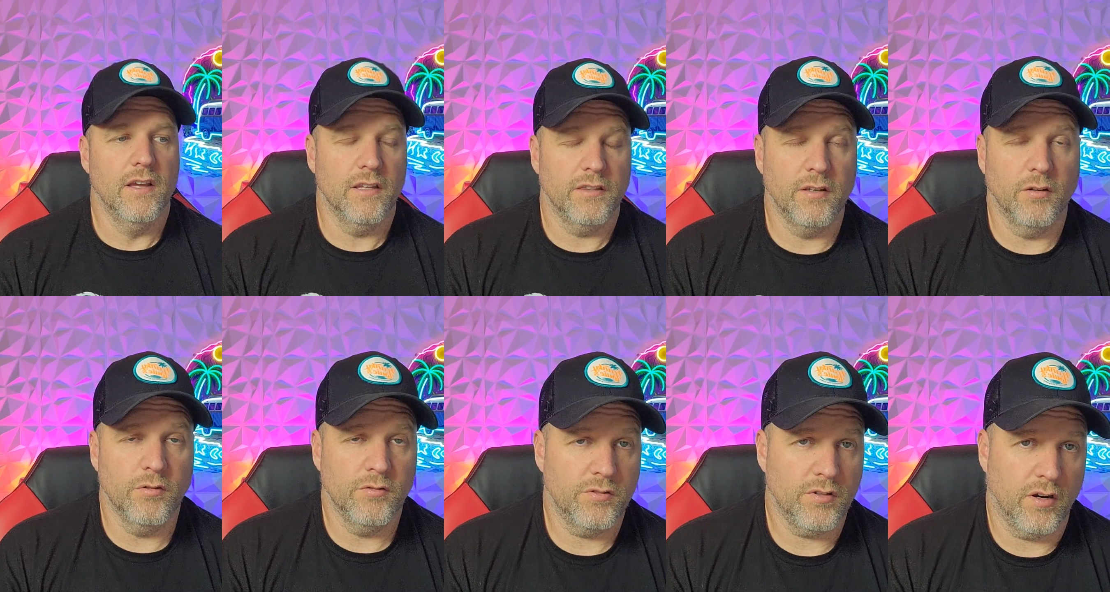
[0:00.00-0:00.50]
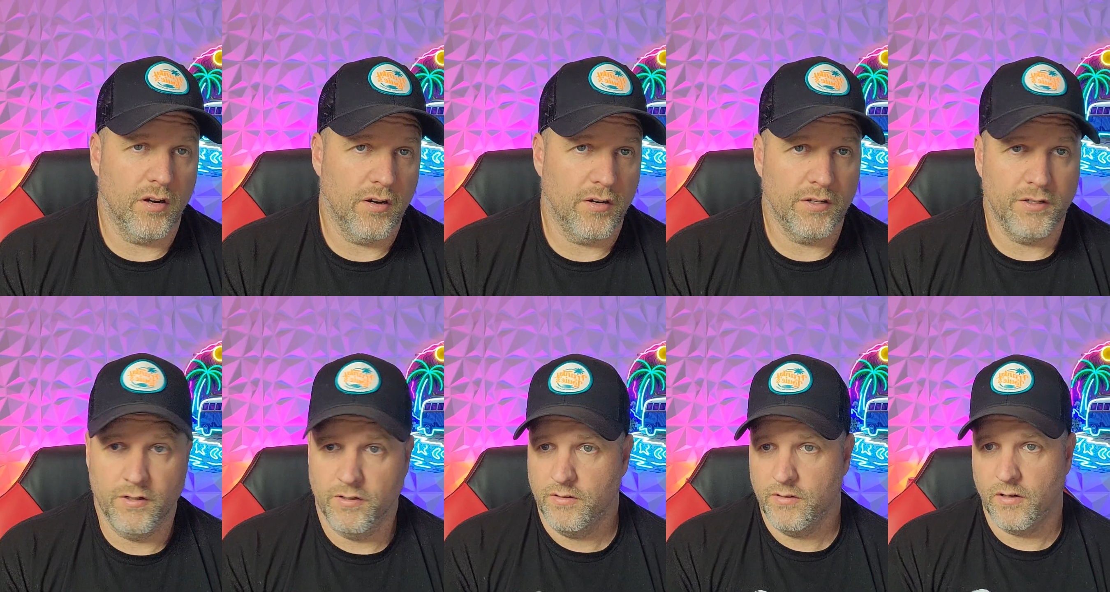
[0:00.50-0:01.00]
Those are
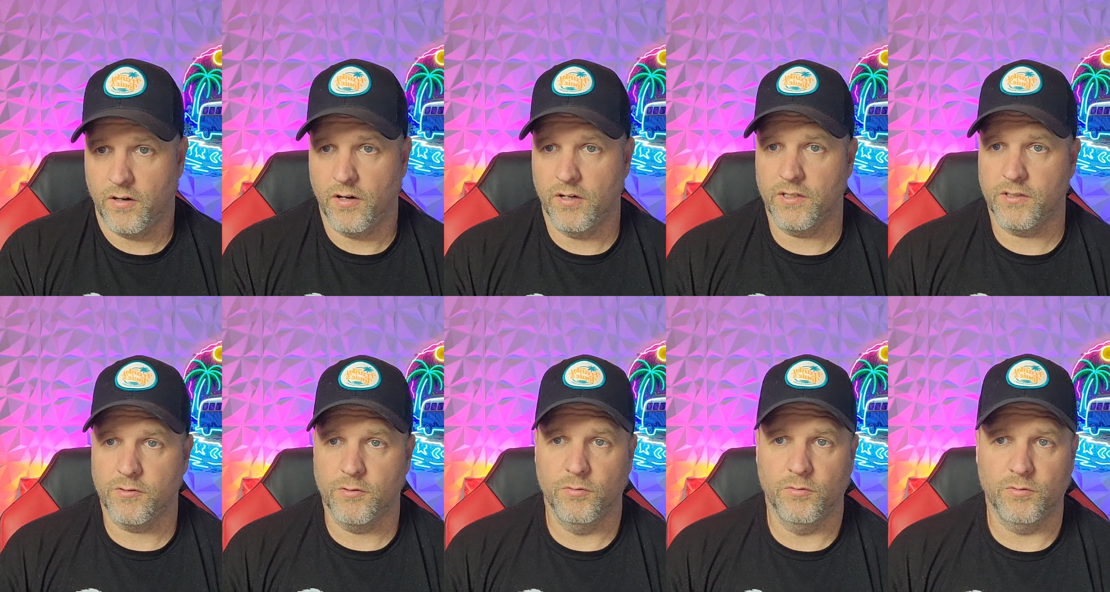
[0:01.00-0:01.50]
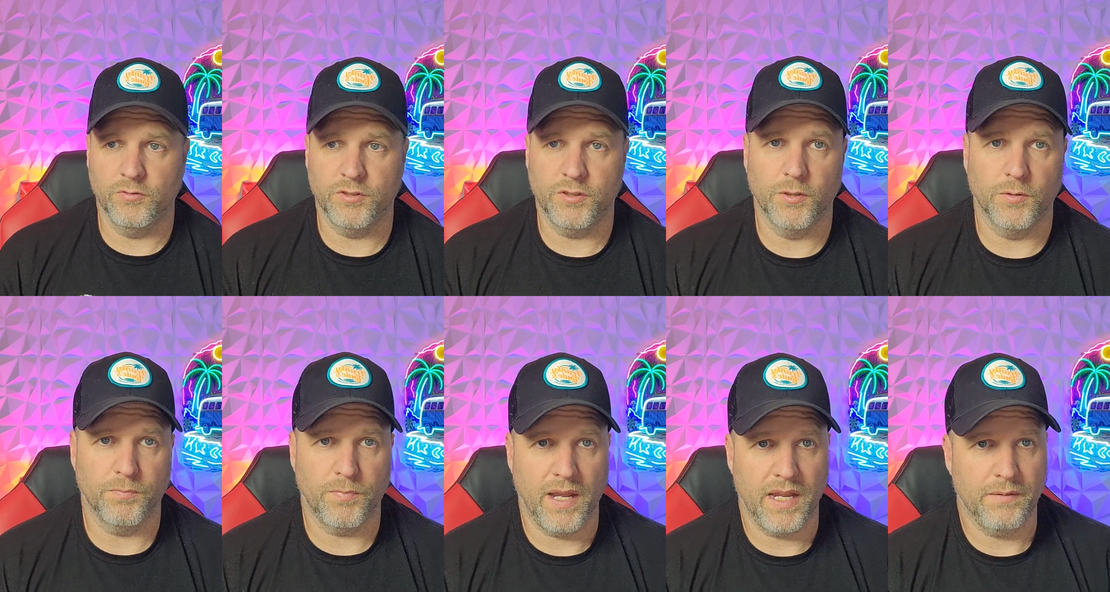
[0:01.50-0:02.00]
your artist tools,
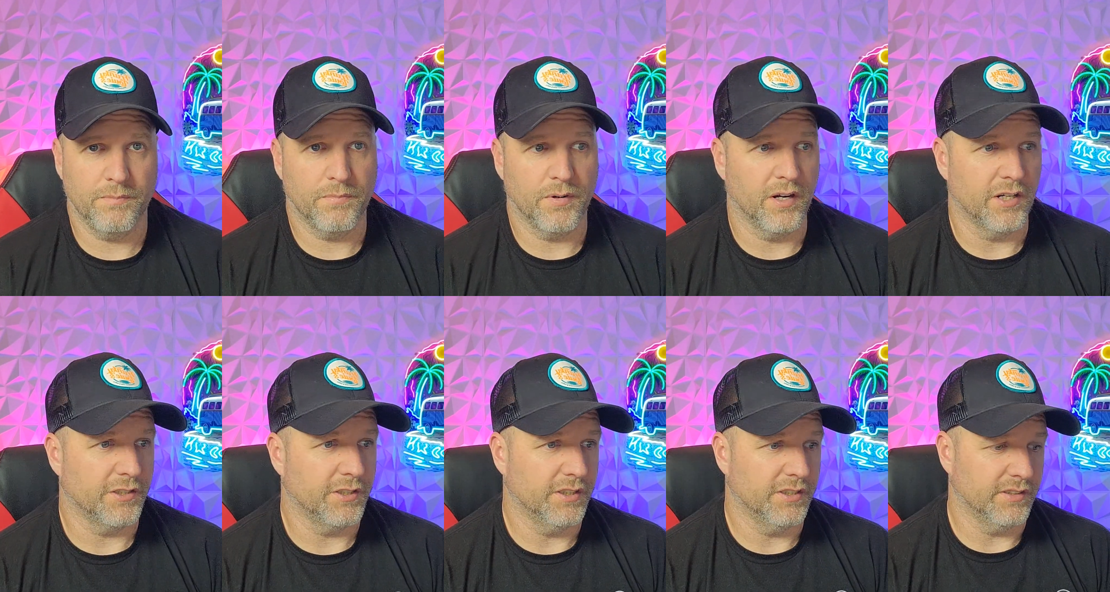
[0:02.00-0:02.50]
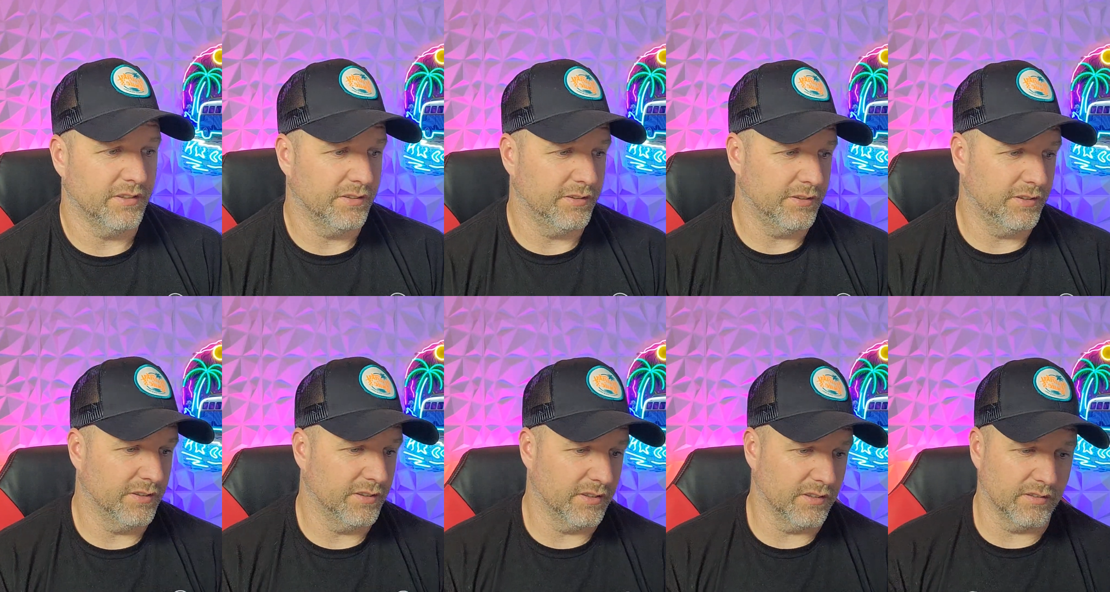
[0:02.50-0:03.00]
your paint
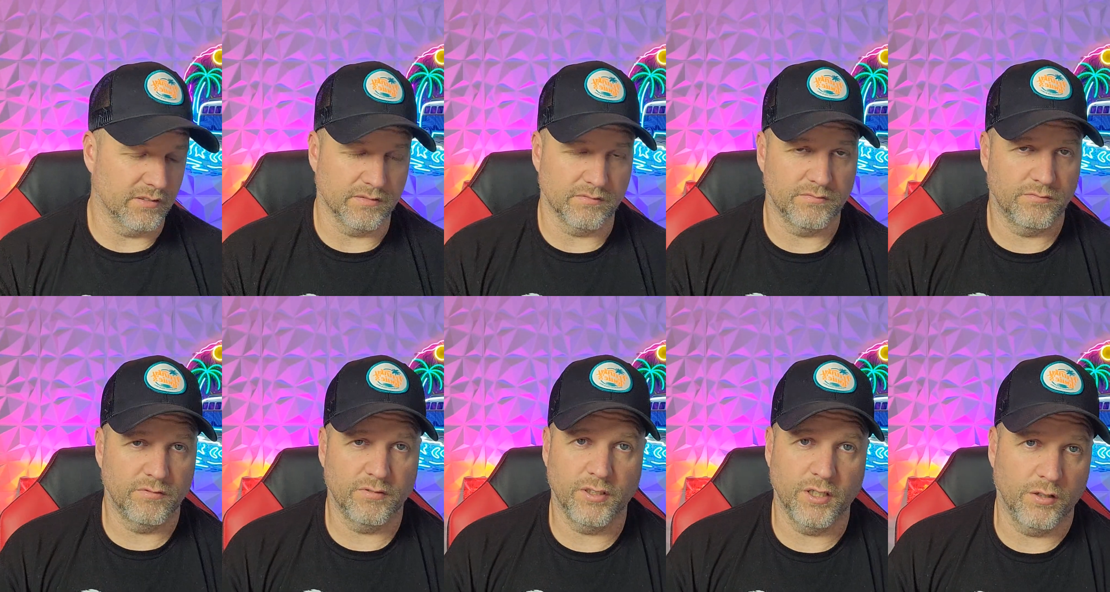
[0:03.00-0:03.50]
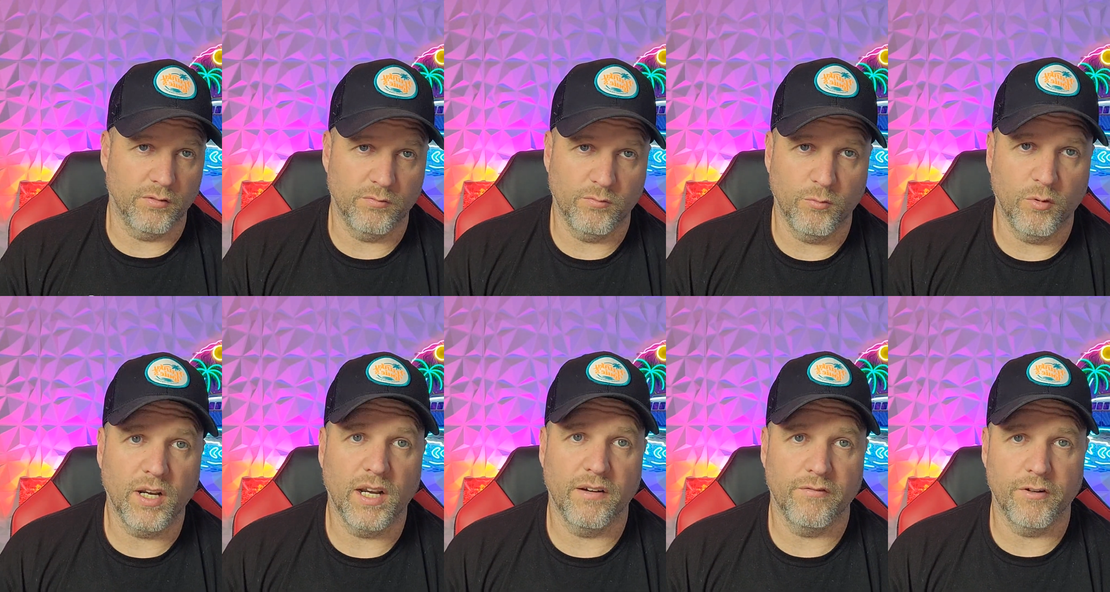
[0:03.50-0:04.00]
brushes, your, you know,
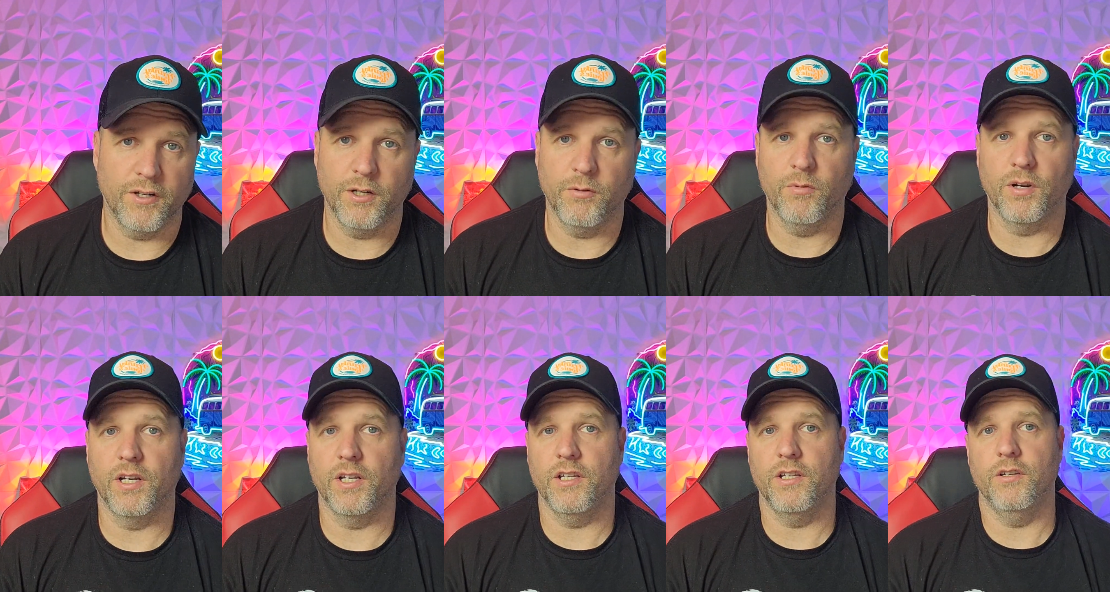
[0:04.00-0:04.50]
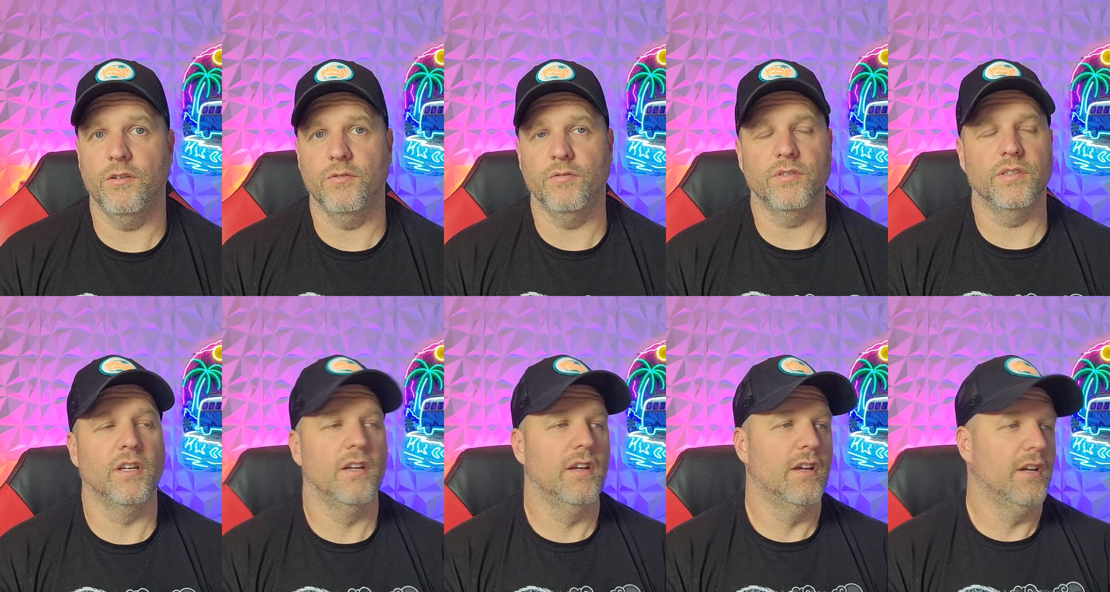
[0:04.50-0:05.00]
whatever you want to
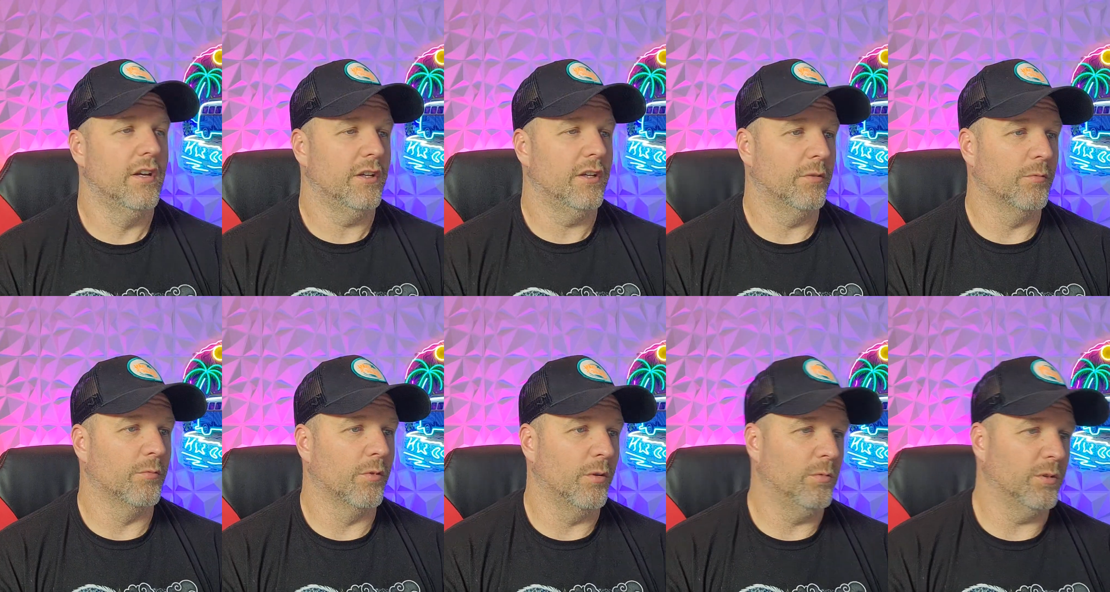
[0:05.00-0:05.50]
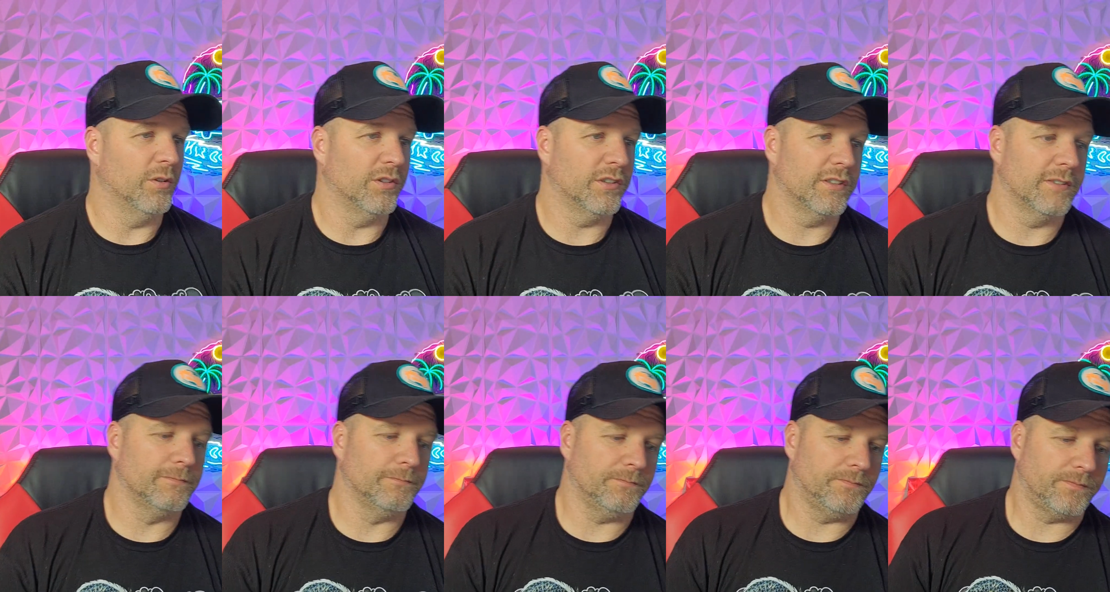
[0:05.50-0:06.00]
use, your
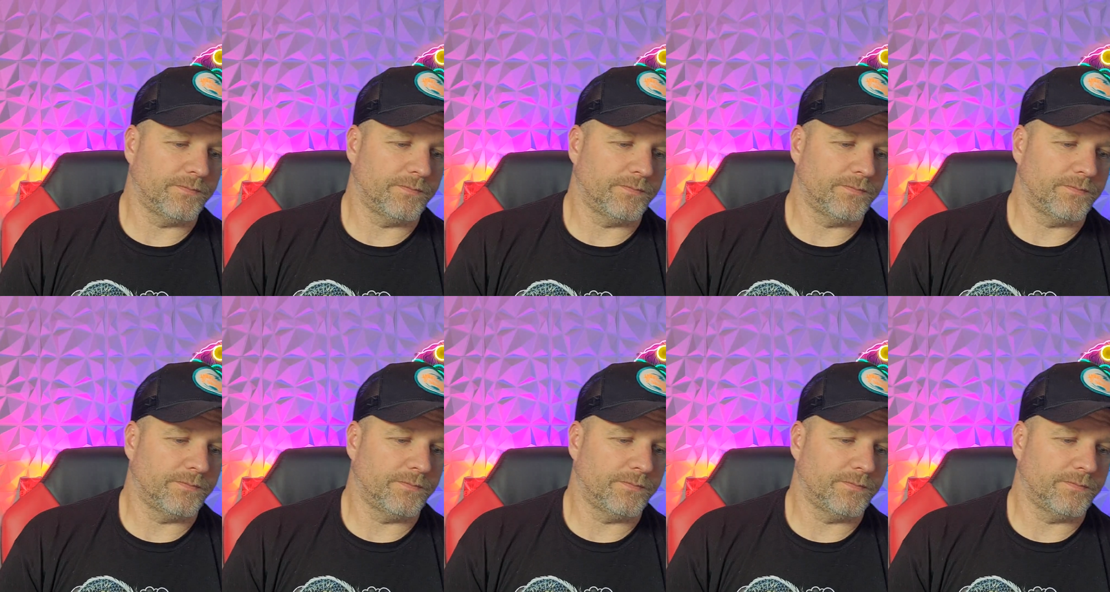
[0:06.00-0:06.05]
rollers.